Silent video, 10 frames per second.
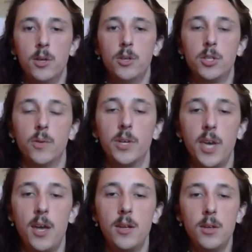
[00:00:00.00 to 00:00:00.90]
So
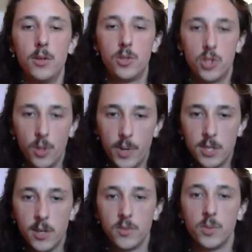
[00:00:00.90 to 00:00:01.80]
again, to stop
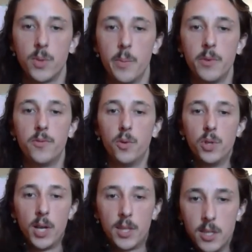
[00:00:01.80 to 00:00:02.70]
ourselves from coming forward
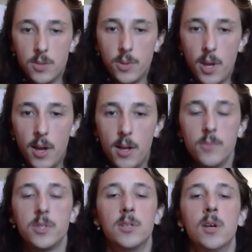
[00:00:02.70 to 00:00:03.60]
like this with our
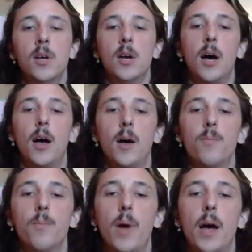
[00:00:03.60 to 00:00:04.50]
arms,
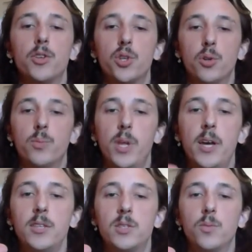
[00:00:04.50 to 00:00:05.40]
our shoulder
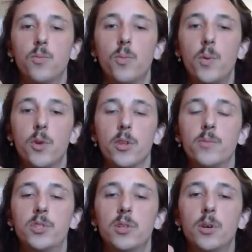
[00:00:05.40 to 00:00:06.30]
blades, we
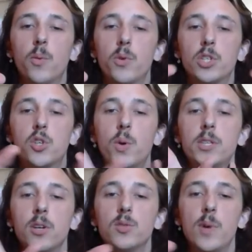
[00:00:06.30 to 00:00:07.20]
want to squeeze
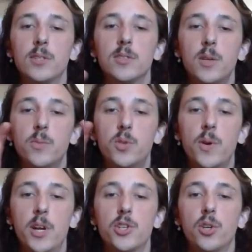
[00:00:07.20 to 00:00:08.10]
those muscles in between
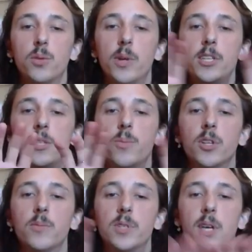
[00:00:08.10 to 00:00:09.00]
our shoulder blades to bring
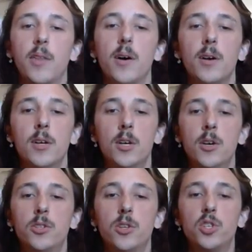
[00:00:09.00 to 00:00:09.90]
them together.
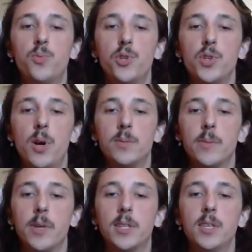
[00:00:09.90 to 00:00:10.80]
So just put your arms up
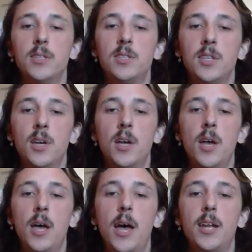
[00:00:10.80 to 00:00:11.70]
like this
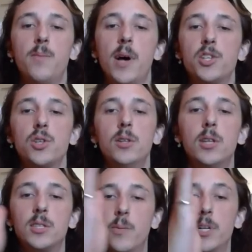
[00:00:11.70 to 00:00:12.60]
and imagine that
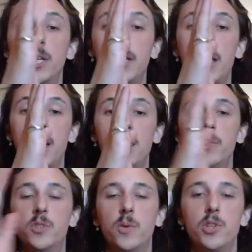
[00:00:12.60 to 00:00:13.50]
someone had their hand in
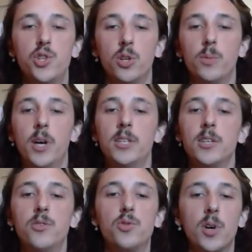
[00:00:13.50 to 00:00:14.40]
between your shoulder blades
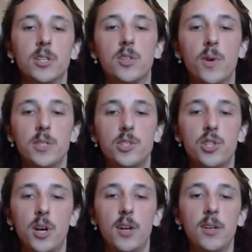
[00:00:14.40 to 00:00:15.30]
and you're trying to squeeze it
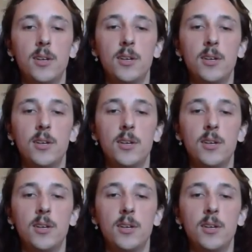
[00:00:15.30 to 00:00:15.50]
shut.